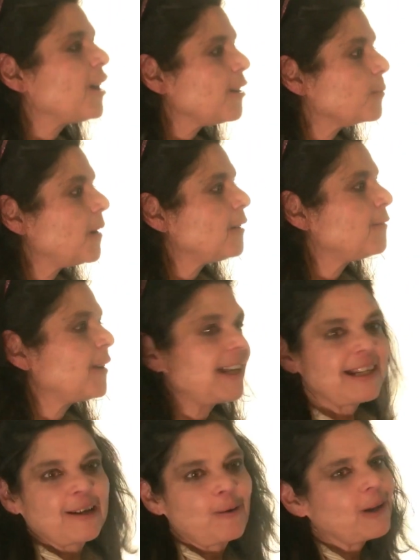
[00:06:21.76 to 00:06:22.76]
Child Welfare
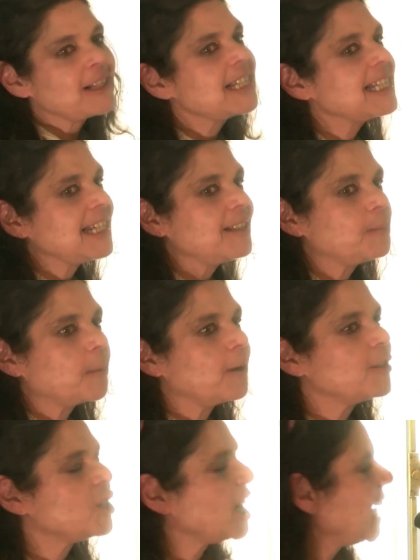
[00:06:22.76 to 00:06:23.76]
and Equalities
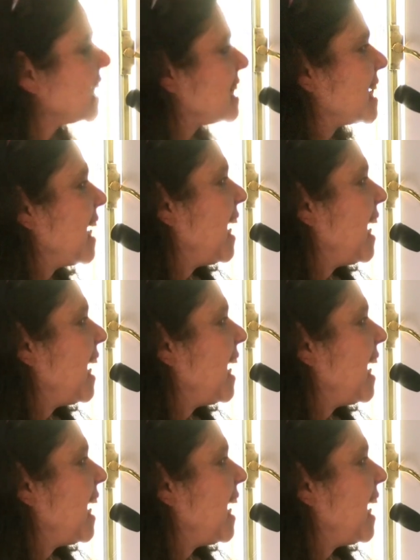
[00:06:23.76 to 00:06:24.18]
Project